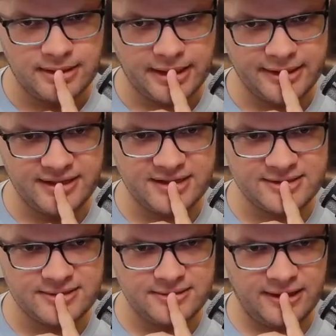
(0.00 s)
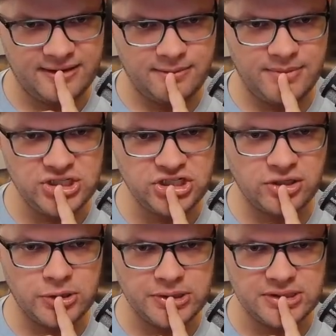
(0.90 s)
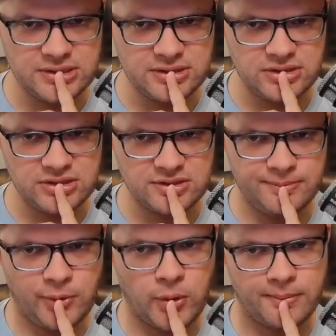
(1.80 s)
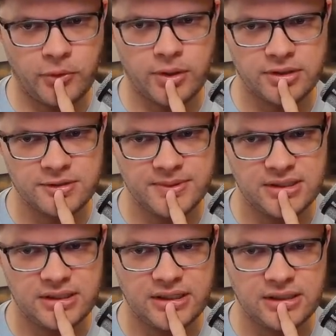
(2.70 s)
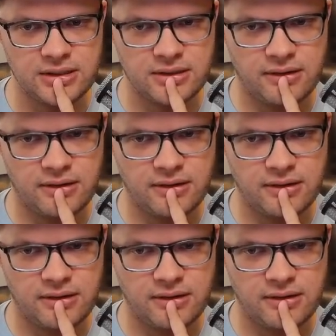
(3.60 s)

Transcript: I think mid jungle is just more important to me in the end.